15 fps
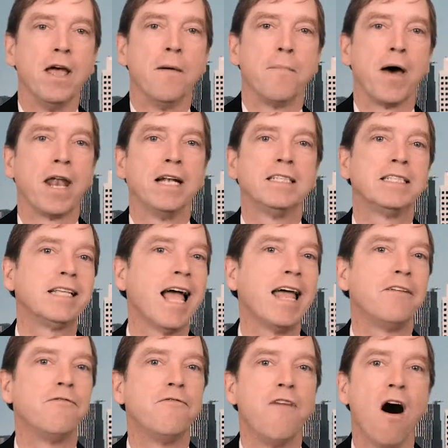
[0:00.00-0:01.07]
but
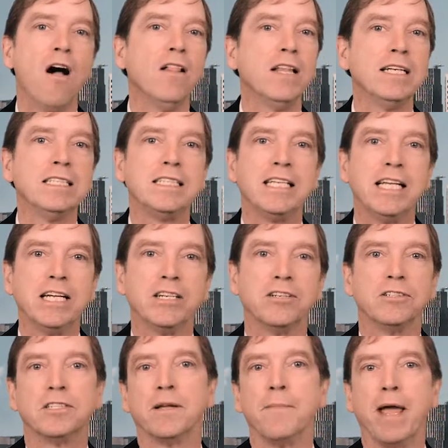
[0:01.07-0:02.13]
instead
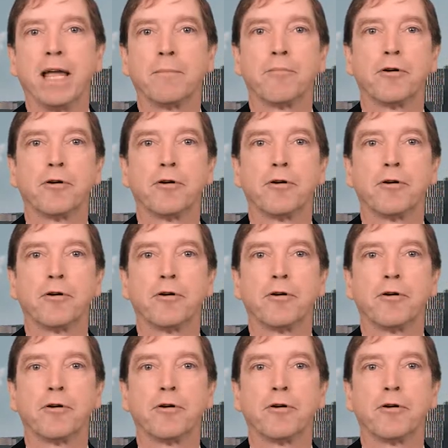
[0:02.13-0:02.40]
volunteered to make